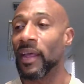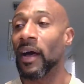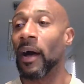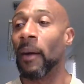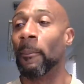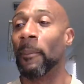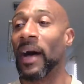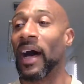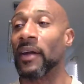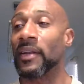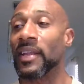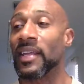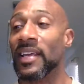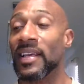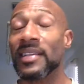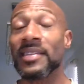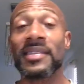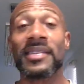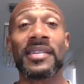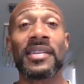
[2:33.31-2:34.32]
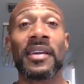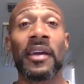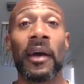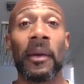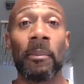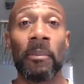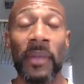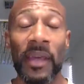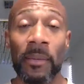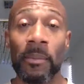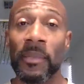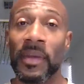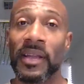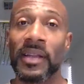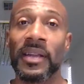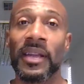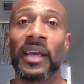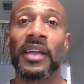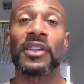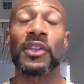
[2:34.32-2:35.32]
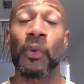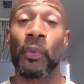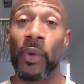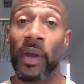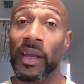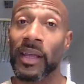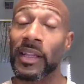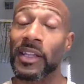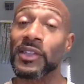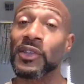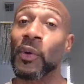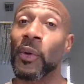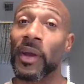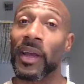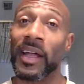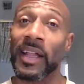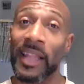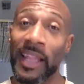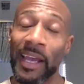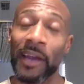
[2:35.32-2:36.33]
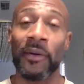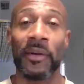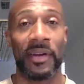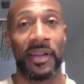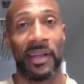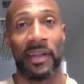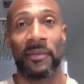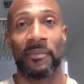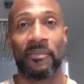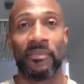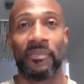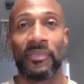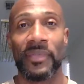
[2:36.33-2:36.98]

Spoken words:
about his commitment to regulatory clarity,